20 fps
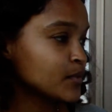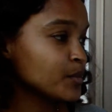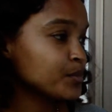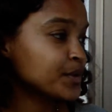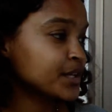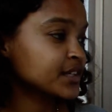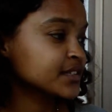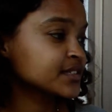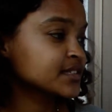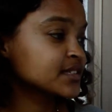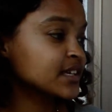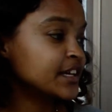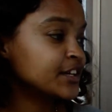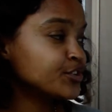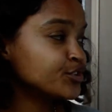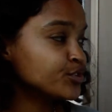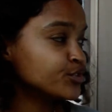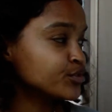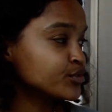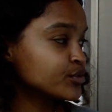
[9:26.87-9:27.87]
Because they
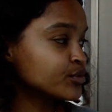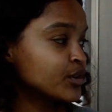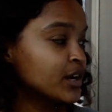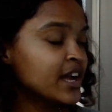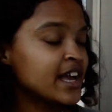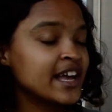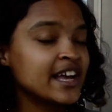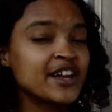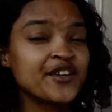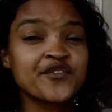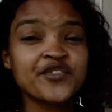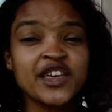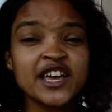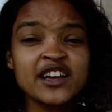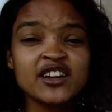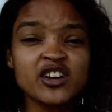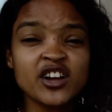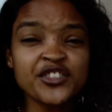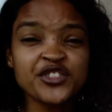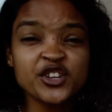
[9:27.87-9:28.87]
knew if they
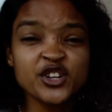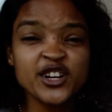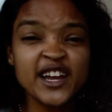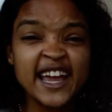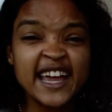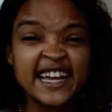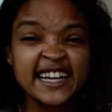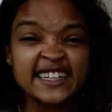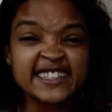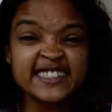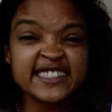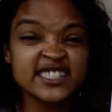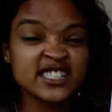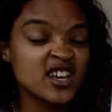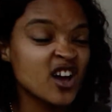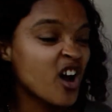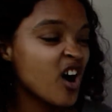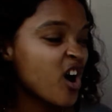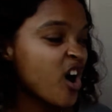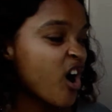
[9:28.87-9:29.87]
got their hands
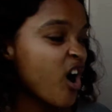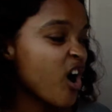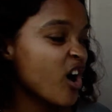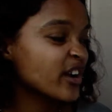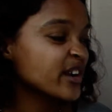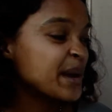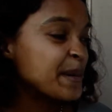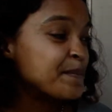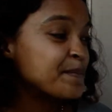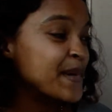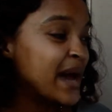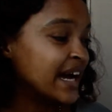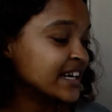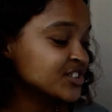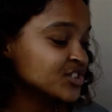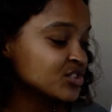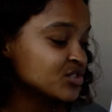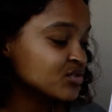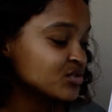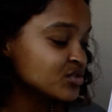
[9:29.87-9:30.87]
on a
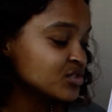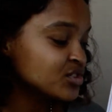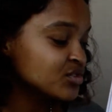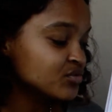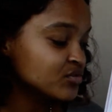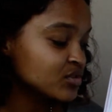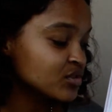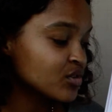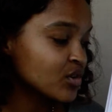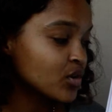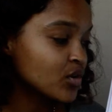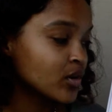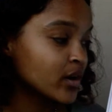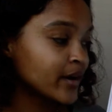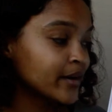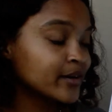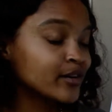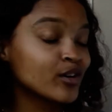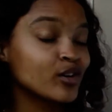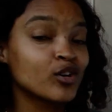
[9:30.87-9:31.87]
magical
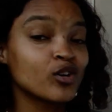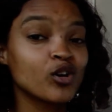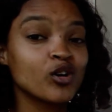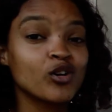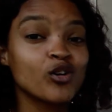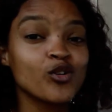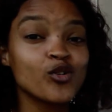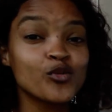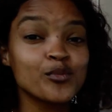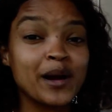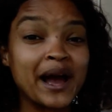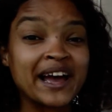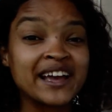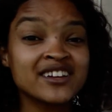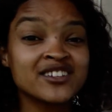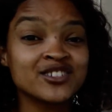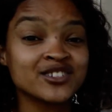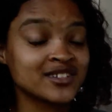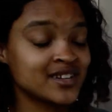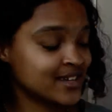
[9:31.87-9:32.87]
unicorn, oh my
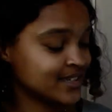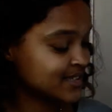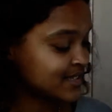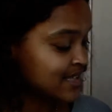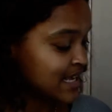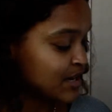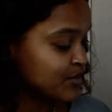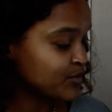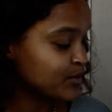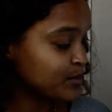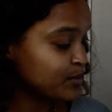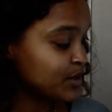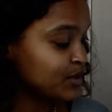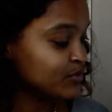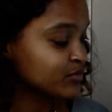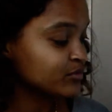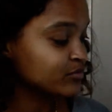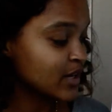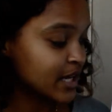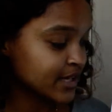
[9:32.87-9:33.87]
goodness, they would be
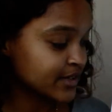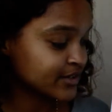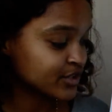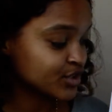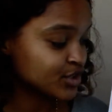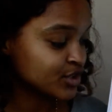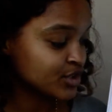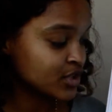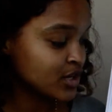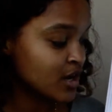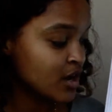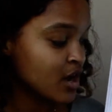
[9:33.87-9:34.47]
rich.